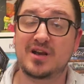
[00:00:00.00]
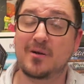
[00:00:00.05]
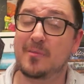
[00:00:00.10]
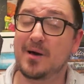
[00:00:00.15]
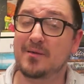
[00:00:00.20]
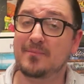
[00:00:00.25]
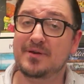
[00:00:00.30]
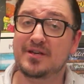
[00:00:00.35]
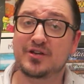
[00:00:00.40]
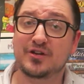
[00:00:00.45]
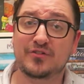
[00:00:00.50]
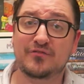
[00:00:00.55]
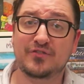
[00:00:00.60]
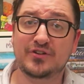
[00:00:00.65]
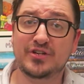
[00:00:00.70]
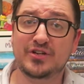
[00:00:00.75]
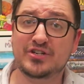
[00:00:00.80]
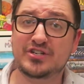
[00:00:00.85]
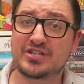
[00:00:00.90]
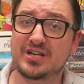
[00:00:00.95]
It might be good for
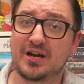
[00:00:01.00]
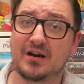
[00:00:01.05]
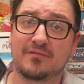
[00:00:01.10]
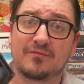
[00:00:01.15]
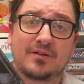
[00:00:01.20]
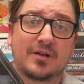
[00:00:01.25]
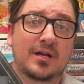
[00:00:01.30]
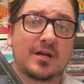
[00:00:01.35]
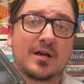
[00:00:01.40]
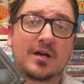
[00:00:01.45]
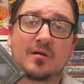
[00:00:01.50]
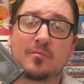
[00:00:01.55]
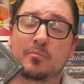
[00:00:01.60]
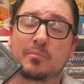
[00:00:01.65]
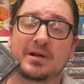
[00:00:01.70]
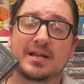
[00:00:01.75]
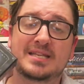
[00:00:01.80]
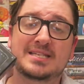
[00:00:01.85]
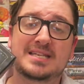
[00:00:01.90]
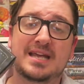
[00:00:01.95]
your shelf,
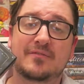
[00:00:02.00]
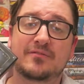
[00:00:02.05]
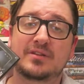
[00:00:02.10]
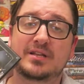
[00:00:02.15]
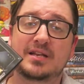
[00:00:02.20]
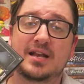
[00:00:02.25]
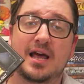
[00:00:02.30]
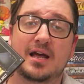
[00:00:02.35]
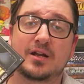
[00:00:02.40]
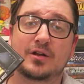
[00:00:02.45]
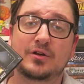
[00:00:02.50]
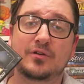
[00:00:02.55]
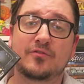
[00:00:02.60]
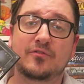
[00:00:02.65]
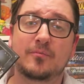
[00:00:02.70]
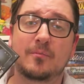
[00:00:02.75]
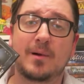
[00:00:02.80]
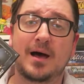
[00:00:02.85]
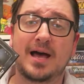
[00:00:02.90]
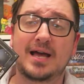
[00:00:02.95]
but it's definitely not good
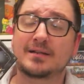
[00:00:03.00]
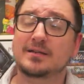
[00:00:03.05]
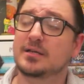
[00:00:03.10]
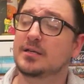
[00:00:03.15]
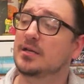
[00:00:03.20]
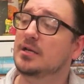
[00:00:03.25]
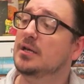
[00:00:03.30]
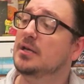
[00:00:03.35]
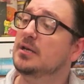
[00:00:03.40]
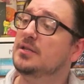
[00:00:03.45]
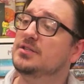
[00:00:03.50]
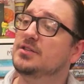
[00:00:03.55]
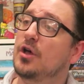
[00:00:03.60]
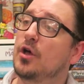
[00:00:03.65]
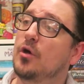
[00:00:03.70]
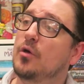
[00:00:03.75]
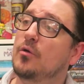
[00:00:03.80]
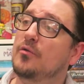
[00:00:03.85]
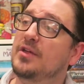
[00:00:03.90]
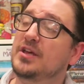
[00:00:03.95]
for mine.
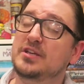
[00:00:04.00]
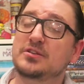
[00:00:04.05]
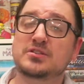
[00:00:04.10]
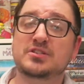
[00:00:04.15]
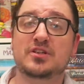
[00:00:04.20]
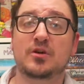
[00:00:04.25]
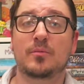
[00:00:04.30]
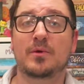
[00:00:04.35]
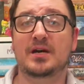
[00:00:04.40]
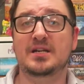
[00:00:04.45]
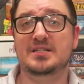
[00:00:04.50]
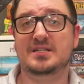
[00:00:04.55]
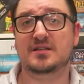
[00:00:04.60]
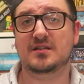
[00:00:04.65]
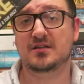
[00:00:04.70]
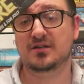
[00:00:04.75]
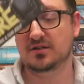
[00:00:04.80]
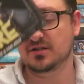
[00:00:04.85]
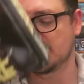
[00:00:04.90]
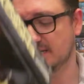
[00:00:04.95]
So thank you so
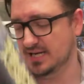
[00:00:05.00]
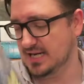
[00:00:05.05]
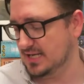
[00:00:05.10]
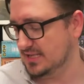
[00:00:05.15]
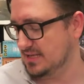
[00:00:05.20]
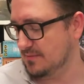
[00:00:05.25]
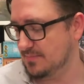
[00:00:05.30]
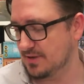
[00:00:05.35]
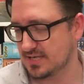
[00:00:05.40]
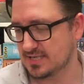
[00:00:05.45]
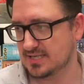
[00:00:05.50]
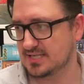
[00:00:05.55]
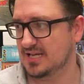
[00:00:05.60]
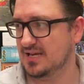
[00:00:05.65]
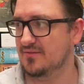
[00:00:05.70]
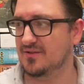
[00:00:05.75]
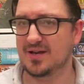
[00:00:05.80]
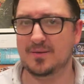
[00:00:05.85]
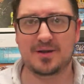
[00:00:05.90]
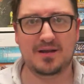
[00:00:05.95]
much. Good God, that box is
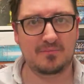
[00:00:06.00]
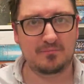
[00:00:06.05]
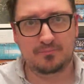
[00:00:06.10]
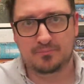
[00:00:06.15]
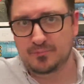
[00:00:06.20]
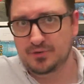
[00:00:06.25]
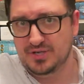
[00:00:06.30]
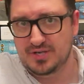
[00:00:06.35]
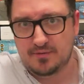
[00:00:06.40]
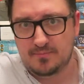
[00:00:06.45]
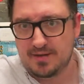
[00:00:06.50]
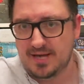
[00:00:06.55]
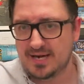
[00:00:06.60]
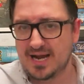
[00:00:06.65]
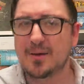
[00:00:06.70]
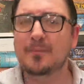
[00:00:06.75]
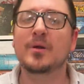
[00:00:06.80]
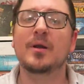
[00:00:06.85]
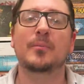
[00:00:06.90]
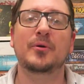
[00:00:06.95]
heavy. I'm not putting it
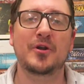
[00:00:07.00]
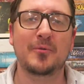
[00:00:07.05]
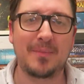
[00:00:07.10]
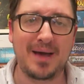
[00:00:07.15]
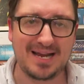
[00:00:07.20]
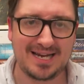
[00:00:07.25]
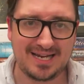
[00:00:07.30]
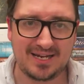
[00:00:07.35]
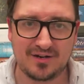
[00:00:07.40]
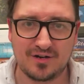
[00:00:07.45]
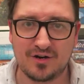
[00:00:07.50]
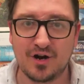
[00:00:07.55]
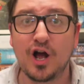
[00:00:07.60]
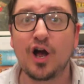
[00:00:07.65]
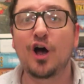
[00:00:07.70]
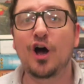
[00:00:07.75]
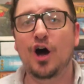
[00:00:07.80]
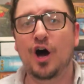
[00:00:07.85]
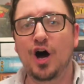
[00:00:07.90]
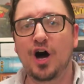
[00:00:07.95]
back. I'm gonna put it back here
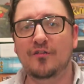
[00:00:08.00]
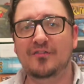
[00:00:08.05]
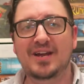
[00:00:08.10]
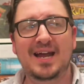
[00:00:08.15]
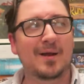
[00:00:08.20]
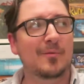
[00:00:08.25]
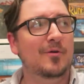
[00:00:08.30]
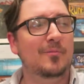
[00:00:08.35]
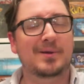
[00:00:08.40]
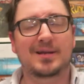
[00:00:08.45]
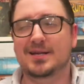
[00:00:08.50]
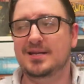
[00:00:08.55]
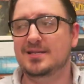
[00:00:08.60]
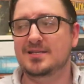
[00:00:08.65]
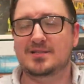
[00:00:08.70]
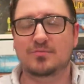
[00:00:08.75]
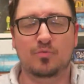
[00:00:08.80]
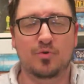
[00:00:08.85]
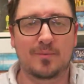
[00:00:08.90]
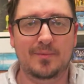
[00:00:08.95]
off camera
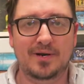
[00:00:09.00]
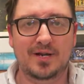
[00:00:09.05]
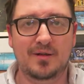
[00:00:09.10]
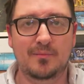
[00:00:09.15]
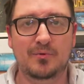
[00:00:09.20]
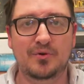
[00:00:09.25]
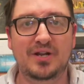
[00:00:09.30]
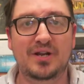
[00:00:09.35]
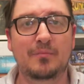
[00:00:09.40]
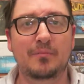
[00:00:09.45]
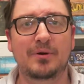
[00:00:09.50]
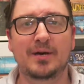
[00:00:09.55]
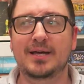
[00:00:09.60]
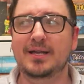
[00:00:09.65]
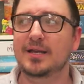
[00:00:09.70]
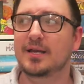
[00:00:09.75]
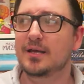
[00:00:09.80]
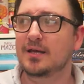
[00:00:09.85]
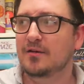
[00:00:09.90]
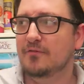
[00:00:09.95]
because where am I gonna put it?
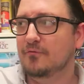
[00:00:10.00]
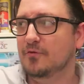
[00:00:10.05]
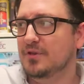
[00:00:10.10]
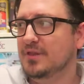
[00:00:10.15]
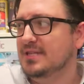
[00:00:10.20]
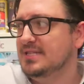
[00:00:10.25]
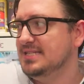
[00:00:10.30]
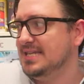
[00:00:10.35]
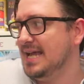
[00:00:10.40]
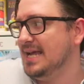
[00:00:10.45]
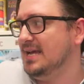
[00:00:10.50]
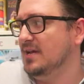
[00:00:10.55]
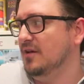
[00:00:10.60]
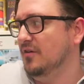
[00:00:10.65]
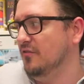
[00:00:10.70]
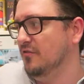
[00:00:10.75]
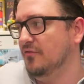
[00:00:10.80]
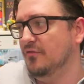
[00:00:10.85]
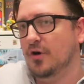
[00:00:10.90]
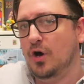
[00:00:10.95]
But for the sake
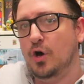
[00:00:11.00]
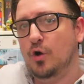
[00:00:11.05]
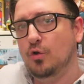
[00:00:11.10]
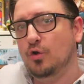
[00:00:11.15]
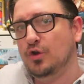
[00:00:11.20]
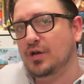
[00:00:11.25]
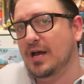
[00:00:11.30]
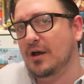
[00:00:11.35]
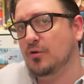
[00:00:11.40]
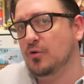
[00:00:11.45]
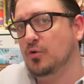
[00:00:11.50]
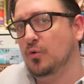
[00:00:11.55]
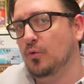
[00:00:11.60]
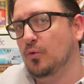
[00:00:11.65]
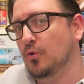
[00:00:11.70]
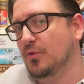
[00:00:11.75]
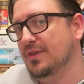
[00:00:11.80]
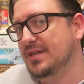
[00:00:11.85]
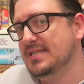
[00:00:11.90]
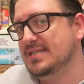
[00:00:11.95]
of, oh, look how
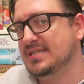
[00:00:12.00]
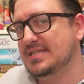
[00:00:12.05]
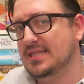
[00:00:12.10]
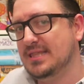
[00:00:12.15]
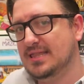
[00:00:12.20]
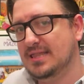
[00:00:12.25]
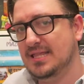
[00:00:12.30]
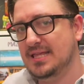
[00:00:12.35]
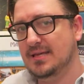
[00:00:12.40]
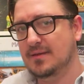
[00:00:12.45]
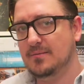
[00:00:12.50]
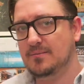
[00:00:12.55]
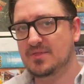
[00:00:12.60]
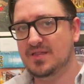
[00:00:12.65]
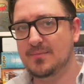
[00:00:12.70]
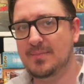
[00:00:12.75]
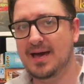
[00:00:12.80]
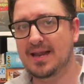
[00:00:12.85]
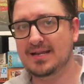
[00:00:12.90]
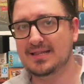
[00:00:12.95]
cool this
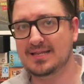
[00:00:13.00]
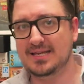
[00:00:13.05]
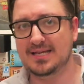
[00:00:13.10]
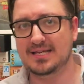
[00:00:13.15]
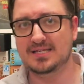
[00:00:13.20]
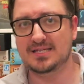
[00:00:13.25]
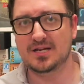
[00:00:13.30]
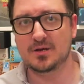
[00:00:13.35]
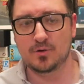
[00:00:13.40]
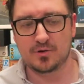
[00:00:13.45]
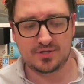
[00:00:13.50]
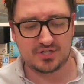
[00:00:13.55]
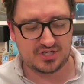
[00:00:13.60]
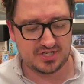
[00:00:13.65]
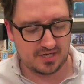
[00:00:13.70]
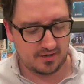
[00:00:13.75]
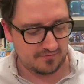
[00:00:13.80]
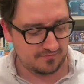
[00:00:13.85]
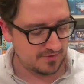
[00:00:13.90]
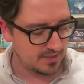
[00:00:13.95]
thematic thing is to go on the
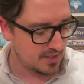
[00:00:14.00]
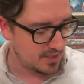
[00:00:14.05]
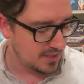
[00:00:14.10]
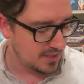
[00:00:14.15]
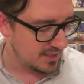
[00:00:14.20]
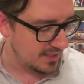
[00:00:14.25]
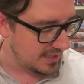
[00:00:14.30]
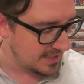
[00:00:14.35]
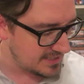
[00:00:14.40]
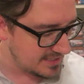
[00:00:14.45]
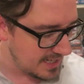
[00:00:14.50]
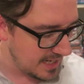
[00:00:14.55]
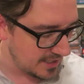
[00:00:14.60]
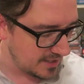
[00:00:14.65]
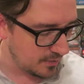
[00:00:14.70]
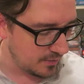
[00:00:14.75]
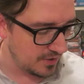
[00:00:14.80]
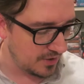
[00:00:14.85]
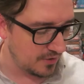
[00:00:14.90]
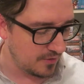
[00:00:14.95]
shelf. It's not
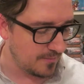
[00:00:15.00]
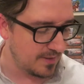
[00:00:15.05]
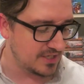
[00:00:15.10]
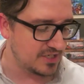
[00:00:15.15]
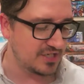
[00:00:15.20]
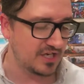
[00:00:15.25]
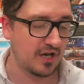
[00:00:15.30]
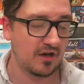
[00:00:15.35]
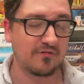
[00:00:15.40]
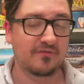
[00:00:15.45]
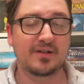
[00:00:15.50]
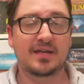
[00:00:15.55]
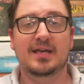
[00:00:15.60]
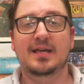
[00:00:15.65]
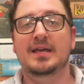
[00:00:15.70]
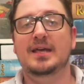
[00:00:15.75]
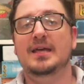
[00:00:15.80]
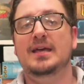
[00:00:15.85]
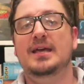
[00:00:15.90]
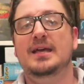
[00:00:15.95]
going on my shelf.
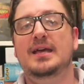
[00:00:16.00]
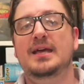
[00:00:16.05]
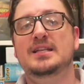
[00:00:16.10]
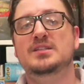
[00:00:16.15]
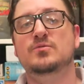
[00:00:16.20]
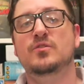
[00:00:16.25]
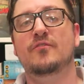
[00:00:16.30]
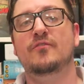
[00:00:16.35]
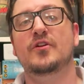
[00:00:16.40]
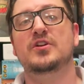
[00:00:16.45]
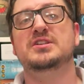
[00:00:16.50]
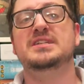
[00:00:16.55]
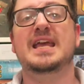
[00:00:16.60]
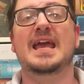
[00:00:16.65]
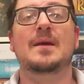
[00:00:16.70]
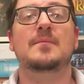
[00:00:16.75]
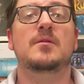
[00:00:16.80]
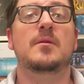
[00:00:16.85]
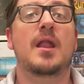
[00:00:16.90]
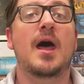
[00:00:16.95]
It's the first
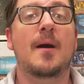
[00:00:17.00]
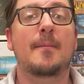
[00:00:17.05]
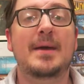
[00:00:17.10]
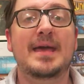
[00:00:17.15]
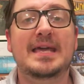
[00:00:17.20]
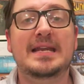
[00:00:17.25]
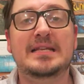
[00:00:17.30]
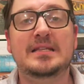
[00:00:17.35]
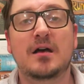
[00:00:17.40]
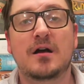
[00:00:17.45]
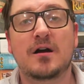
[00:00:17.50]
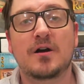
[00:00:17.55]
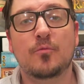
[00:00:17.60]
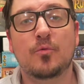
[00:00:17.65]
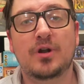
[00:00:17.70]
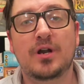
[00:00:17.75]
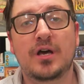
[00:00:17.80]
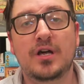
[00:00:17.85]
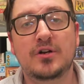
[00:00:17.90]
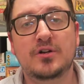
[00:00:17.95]
game to not make it in the Hard
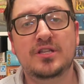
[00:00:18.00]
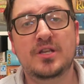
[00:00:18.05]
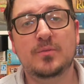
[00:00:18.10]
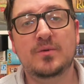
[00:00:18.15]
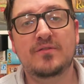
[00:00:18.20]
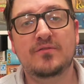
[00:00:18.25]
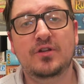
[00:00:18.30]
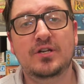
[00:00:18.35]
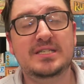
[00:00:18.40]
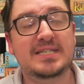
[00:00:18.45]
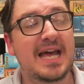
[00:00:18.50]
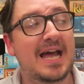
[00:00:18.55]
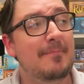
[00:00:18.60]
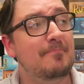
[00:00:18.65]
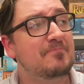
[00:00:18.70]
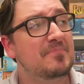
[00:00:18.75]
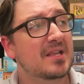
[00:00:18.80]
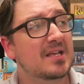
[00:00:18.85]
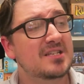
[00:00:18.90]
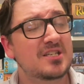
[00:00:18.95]
100 that we've looked
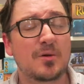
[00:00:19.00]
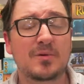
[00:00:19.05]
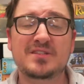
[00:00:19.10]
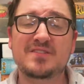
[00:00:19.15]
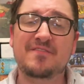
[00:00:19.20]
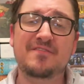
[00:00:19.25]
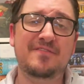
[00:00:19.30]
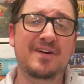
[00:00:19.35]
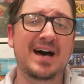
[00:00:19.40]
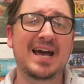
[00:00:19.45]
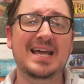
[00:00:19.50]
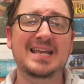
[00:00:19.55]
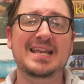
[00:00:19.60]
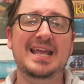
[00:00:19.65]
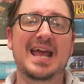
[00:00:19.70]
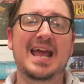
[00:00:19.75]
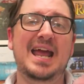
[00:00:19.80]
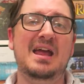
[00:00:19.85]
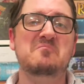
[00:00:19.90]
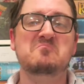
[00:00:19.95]
at. So it's a fine
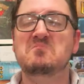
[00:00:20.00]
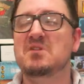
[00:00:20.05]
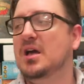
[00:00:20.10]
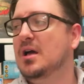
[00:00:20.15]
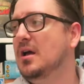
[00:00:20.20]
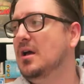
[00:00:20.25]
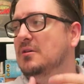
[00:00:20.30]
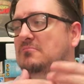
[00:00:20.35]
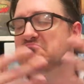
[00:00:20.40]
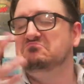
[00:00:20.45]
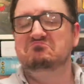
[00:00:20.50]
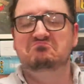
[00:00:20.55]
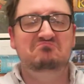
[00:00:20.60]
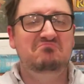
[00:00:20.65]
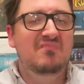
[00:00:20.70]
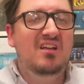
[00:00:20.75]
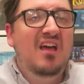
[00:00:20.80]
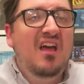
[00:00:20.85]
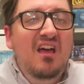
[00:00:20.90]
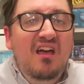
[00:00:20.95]
game.
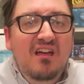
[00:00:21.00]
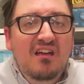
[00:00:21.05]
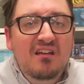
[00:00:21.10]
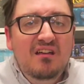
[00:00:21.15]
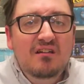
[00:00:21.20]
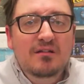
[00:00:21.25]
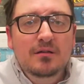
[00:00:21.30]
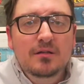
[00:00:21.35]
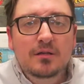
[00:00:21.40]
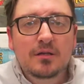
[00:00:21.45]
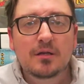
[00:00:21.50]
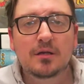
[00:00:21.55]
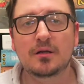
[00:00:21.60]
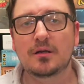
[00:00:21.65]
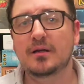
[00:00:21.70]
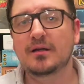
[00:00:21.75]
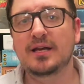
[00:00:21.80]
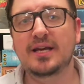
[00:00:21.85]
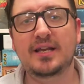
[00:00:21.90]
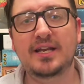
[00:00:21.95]
It
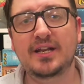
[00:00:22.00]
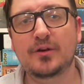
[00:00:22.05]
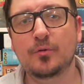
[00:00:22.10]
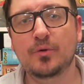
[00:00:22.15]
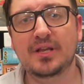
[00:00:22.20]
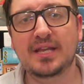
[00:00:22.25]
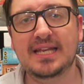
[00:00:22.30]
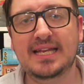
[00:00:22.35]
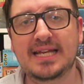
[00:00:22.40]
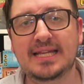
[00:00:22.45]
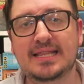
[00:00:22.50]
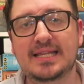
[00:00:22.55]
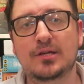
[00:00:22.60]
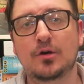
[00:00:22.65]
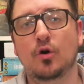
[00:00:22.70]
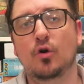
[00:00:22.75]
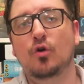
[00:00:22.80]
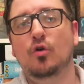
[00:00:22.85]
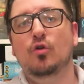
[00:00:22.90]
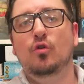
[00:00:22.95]
didn't really get the
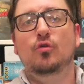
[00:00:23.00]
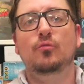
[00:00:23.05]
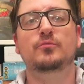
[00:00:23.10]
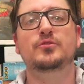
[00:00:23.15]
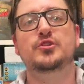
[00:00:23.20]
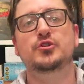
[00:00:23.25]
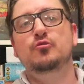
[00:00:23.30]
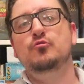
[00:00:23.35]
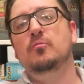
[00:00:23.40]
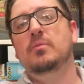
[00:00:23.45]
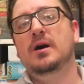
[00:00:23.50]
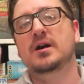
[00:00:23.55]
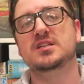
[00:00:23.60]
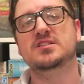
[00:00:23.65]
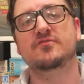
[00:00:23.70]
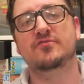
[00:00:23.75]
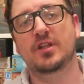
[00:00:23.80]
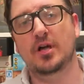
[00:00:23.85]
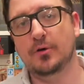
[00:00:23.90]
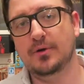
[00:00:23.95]
old June
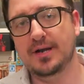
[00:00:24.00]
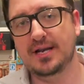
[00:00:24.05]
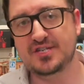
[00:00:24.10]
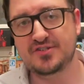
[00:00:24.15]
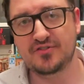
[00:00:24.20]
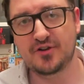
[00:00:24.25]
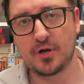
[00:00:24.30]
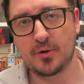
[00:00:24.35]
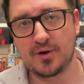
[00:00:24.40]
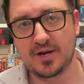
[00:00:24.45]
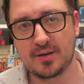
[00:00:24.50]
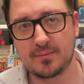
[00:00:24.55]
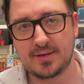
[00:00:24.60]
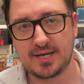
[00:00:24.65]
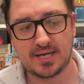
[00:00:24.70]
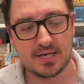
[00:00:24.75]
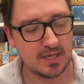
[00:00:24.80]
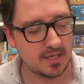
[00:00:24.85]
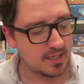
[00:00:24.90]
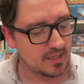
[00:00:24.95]
bugs flowing, as you know what I
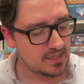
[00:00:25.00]
mean.